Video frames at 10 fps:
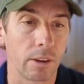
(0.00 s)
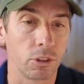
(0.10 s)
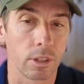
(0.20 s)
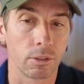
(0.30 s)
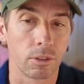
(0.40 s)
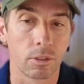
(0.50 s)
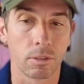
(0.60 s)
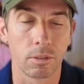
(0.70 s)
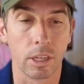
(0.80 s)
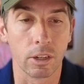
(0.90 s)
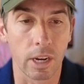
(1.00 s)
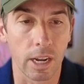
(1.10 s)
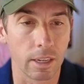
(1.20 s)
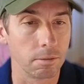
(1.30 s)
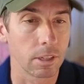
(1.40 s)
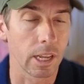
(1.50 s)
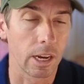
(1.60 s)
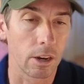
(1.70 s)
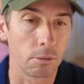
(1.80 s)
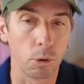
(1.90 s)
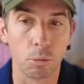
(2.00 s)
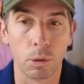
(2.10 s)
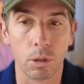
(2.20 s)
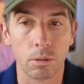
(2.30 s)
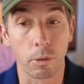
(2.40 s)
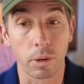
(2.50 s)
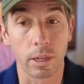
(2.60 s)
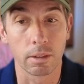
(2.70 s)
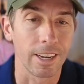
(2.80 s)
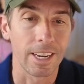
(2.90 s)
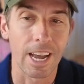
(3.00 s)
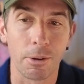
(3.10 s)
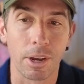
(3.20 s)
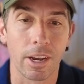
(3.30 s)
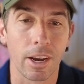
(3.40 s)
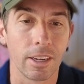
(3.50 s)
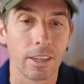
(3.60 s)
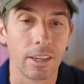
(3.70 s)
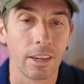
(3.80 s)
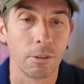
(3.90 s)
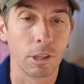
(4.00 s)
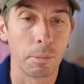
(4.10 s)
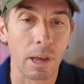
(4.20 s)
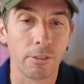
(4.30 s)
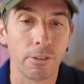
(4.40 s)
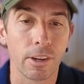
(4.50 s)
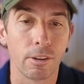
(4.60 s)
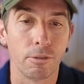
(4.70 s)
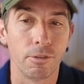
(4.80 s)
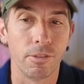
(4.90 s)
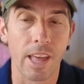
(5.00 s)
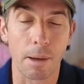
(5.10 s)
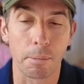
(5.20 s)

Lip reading: shifts, the internet, cloud, mobile, three, and AI. With the benefit of that